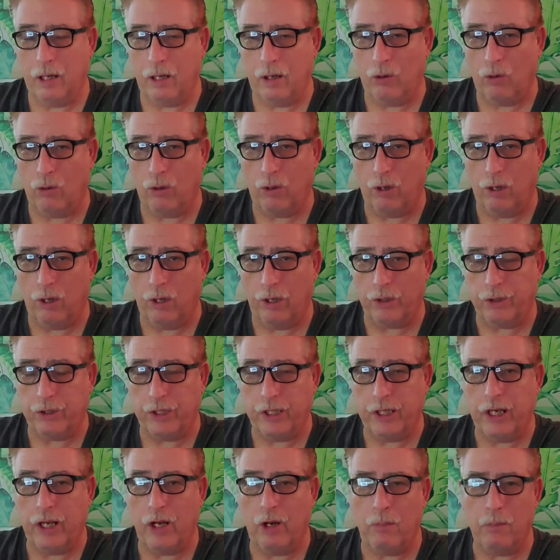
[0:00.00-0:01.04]

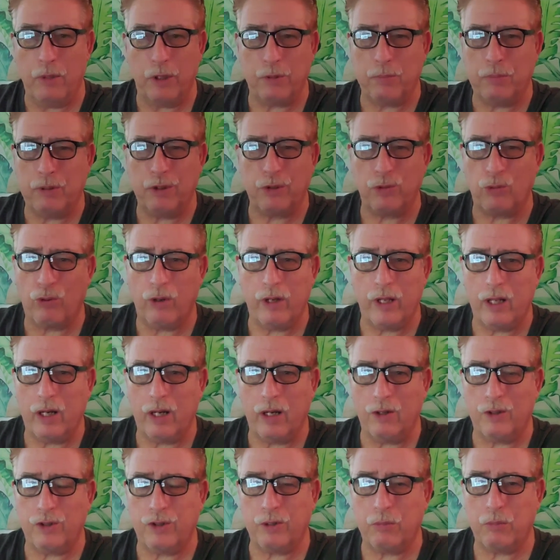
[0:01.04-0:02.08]
CDO, Miss
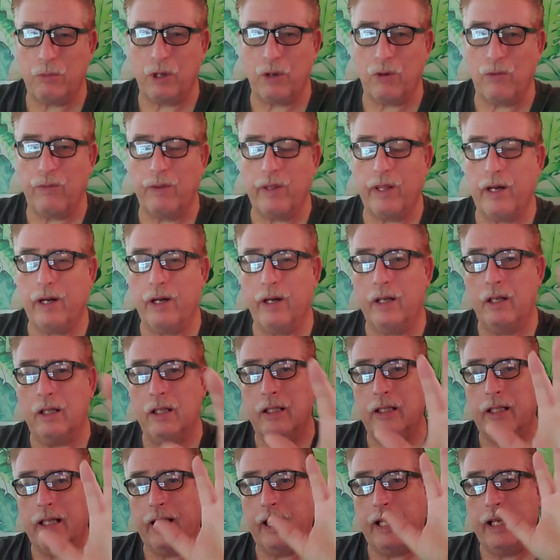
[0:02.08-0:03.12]
Oriental, or somewhere over there,
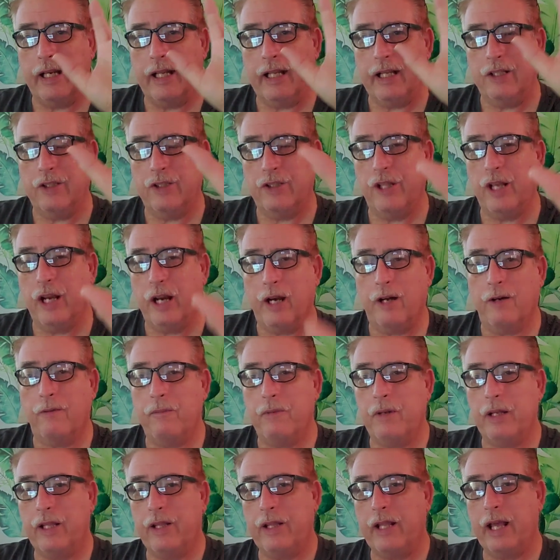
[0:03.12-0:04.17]
and he's there
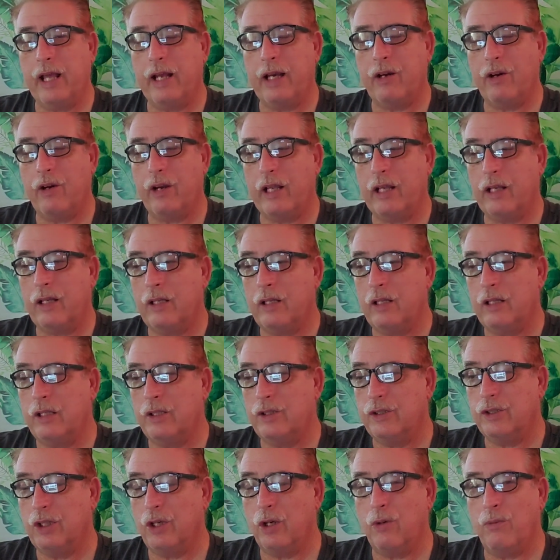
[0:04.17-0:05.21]
in that area.
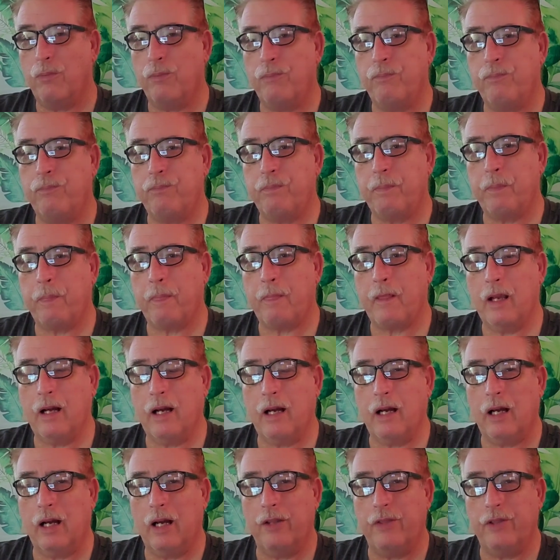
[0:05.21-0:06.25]
So
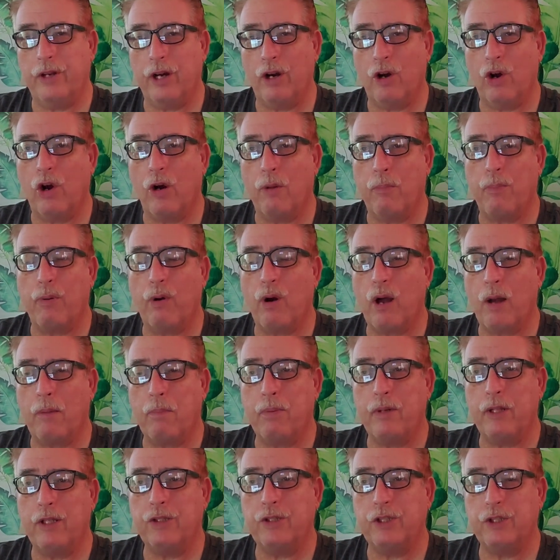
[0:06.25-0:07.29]
there are
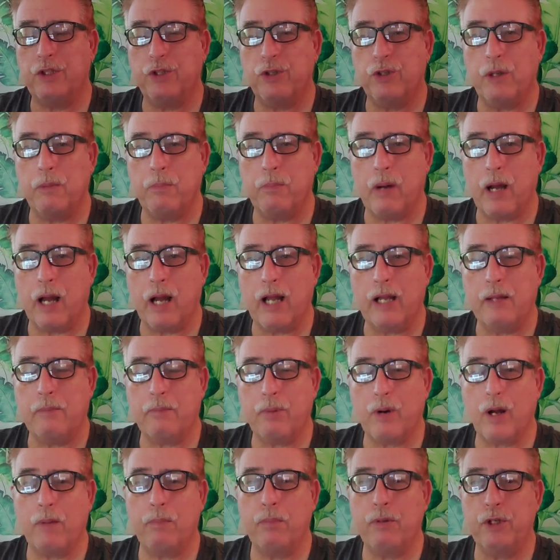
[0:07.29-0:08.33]
properties that you could buy,
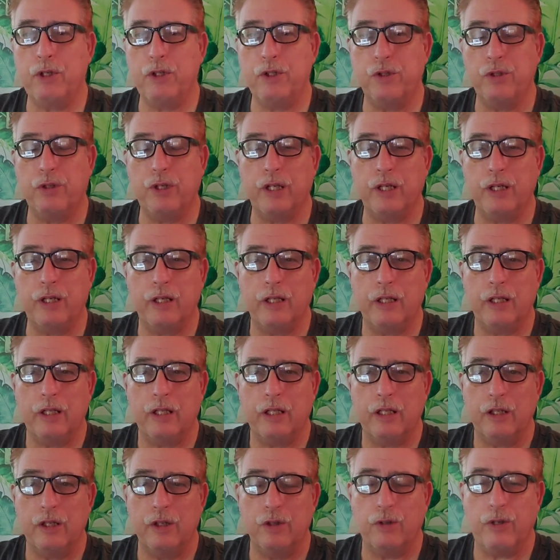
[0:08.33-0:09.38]
properties you
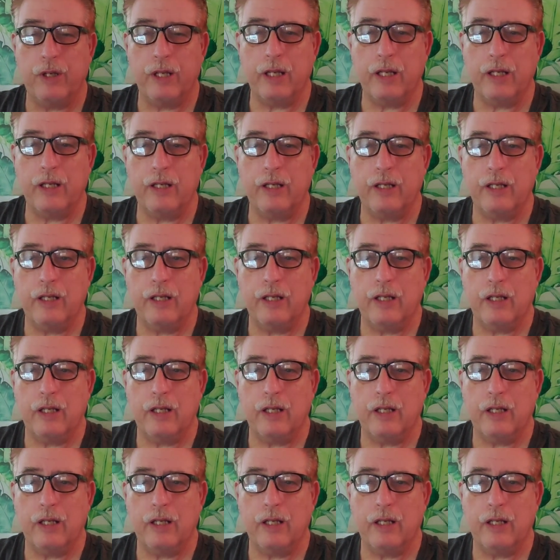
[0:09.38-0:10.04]
can